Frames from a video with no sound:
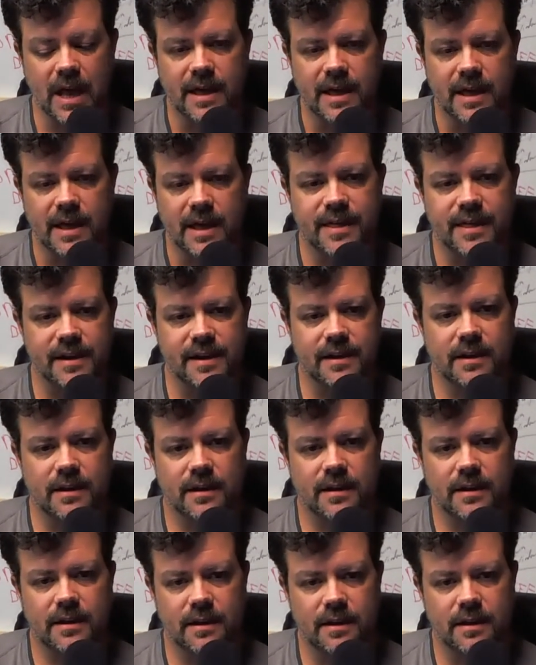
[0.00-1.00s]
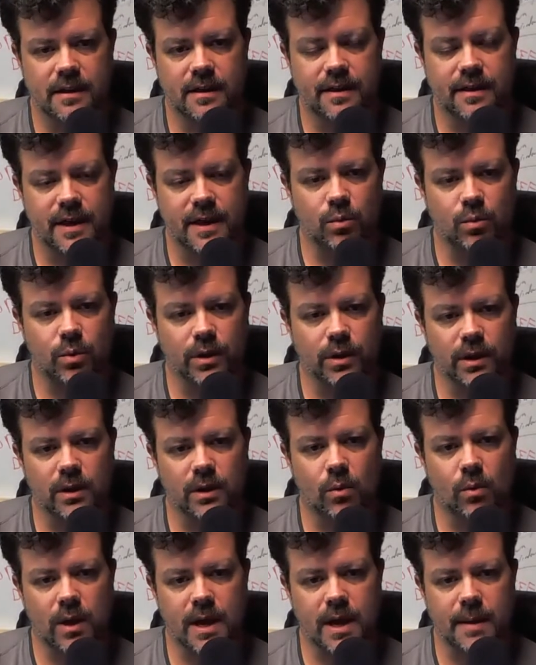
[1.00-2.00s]
they really
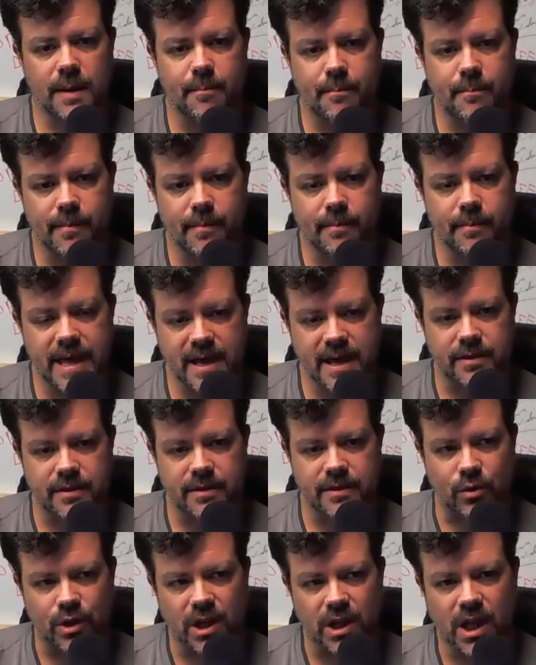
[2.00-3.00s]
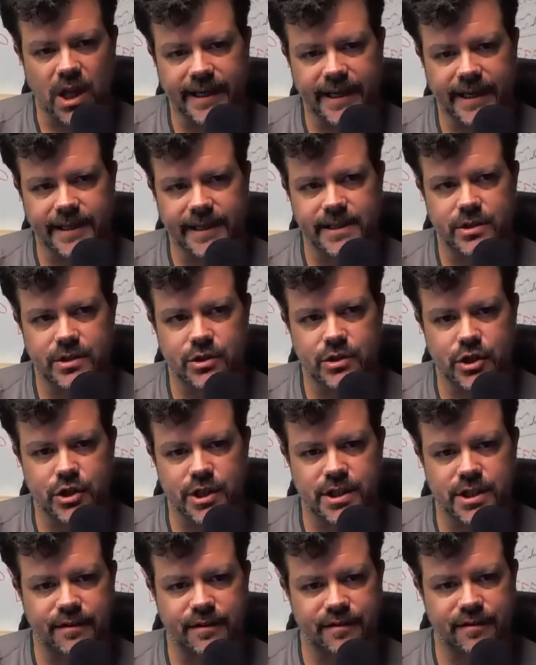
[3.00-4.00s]
want to make their clients
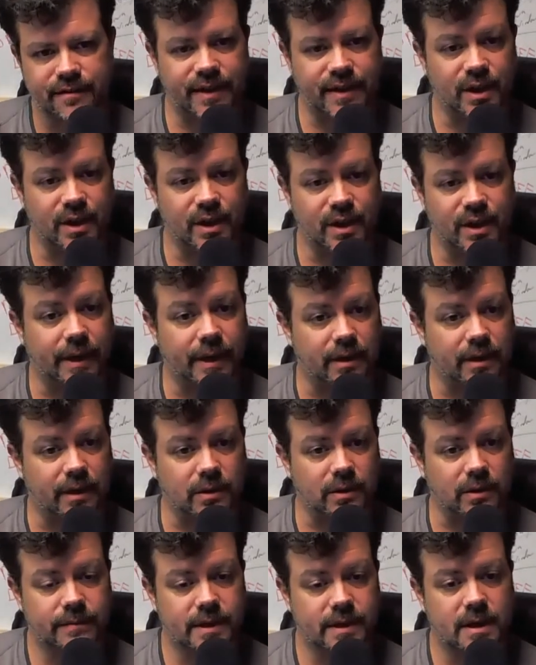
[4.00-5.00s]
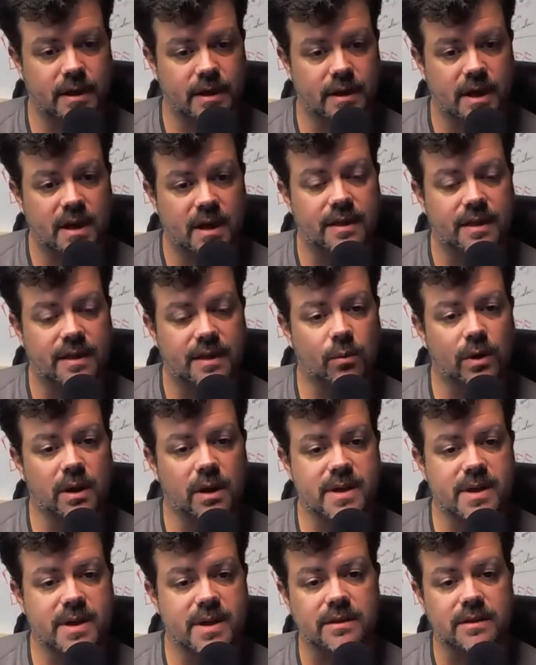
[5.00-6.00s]
just feel better. They want to
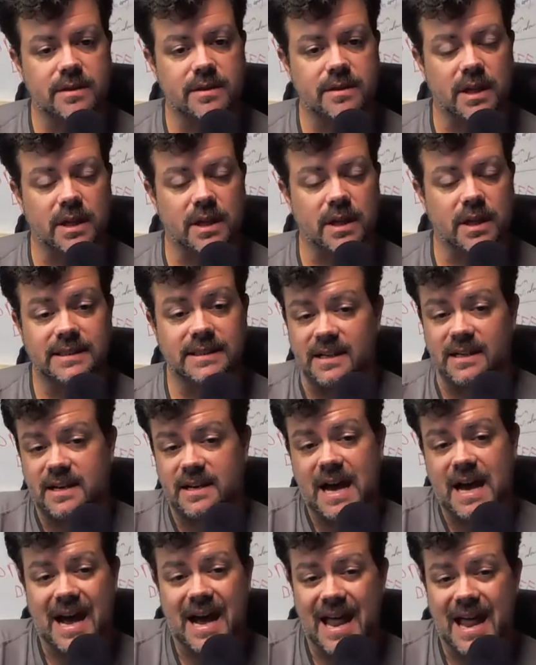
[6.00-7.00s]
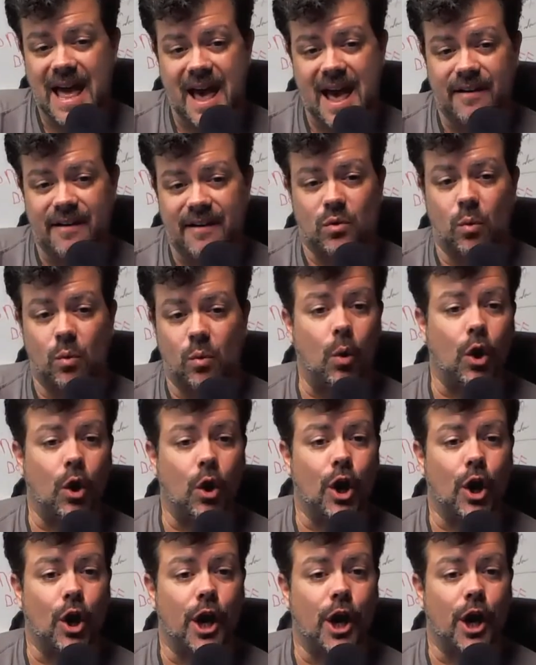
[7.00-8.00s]
make their clients not have to
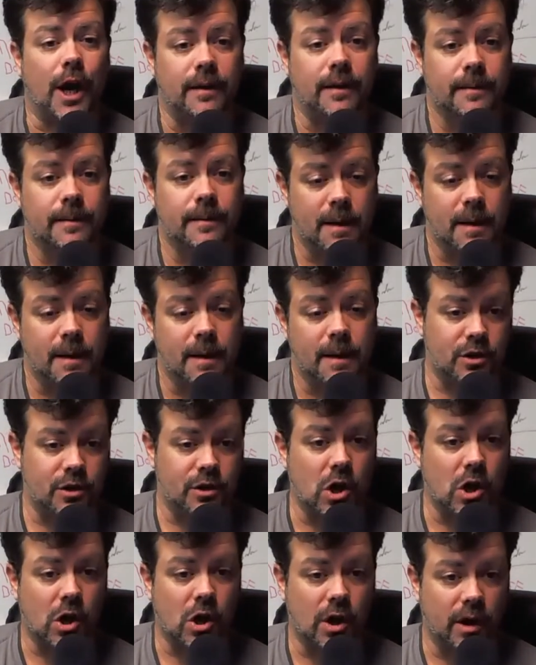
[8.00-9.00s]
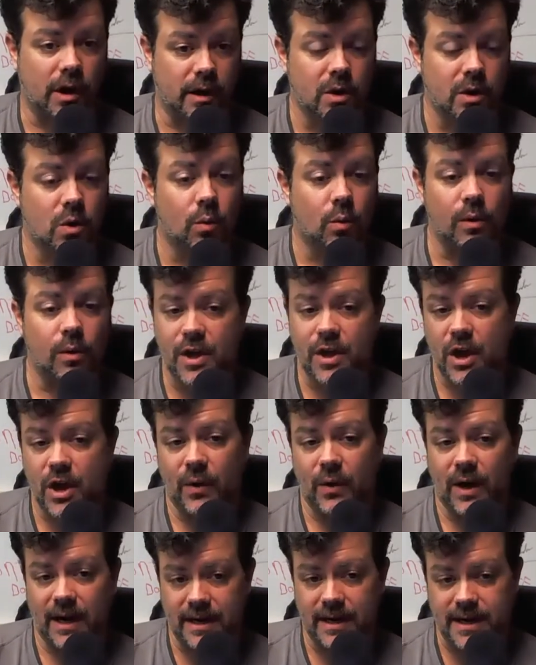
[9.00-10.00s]
worry about the dog when they
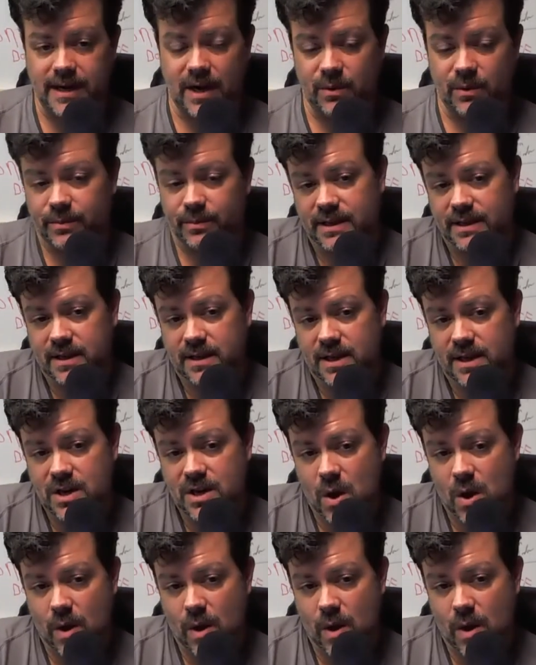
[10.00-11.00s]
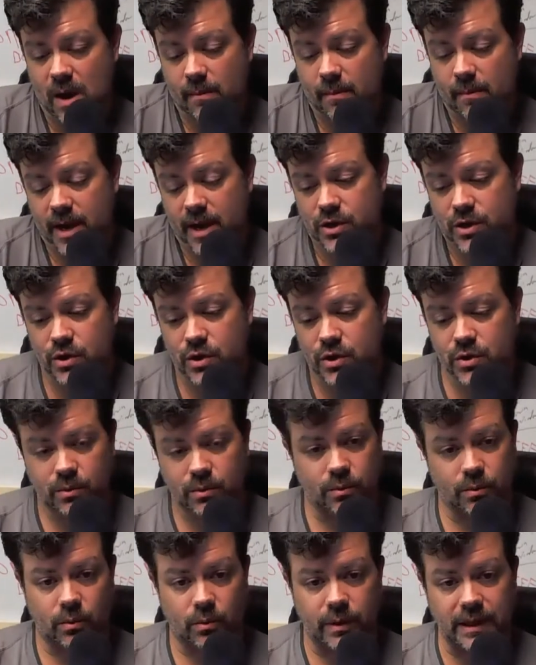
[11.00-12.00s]
go out of town, because they know how much
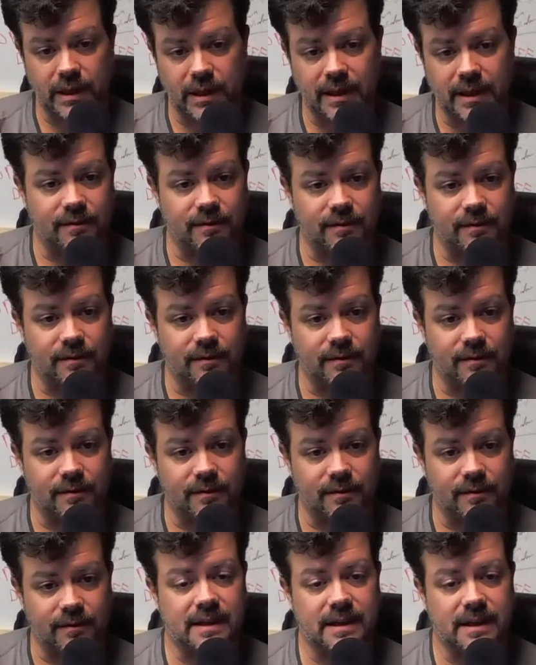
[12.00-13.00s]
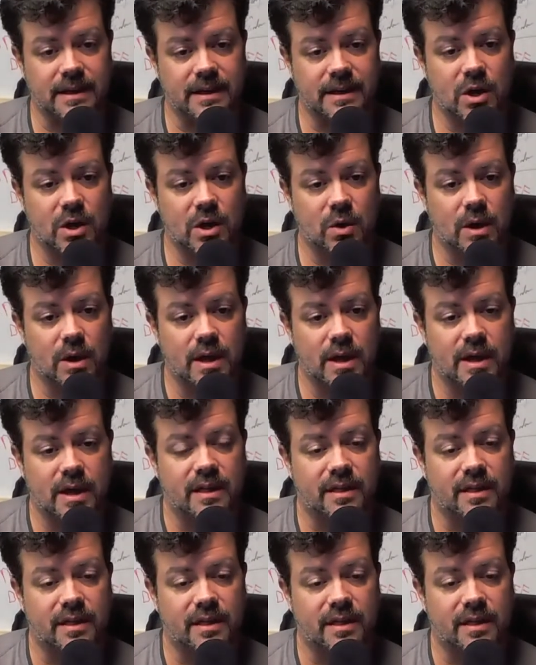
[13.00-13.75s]
we love our pets. They know